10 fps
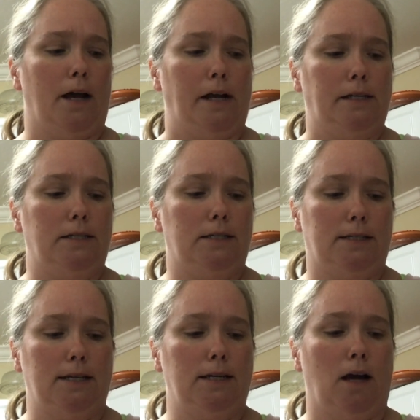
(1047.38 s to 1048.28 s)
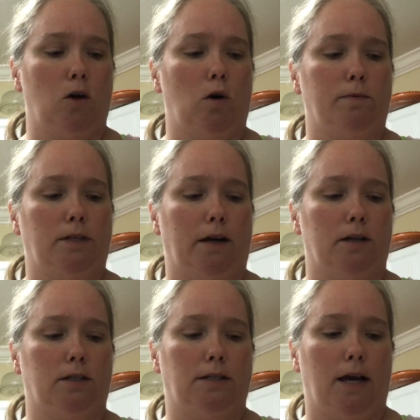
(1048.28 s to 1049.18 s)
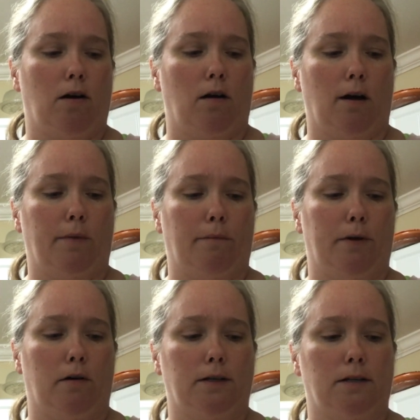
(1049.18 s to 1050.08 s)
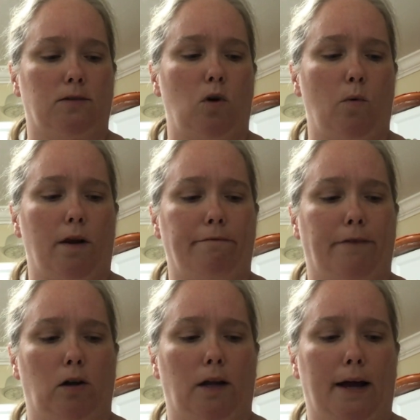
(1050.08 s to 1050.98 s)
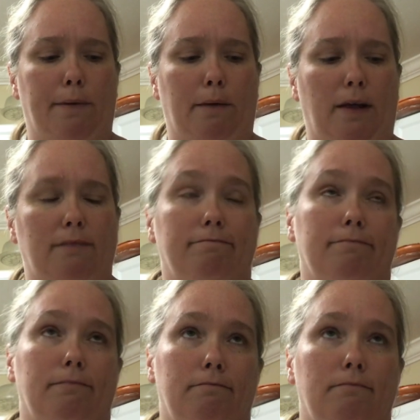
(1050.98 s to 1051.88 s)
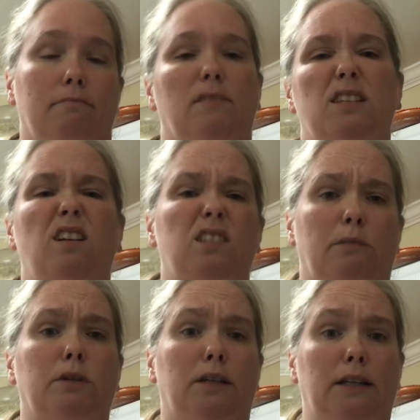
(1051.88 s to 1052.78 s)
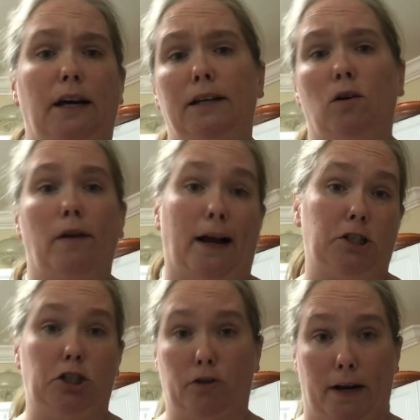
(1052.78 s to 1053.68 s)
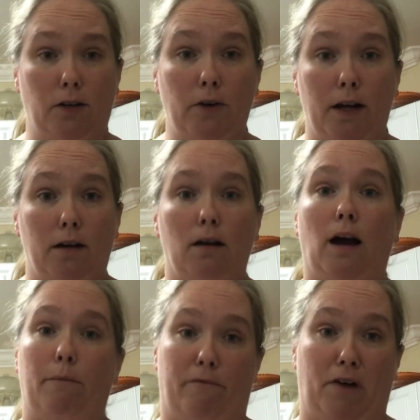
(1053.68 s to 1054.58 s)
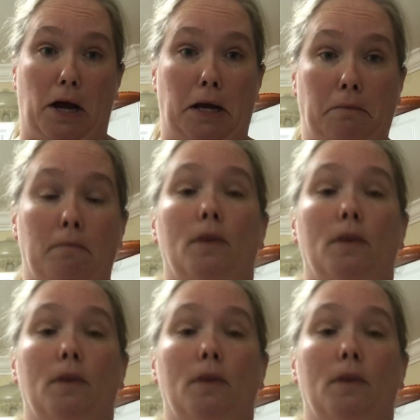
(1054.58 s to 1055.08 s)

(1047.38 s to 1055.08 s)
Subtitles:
I did not go upstairs to take a heartburn pill because that's sort of what it felt like. But I'm like, as long as I'm good tonight, don't actually drink, I'm fine.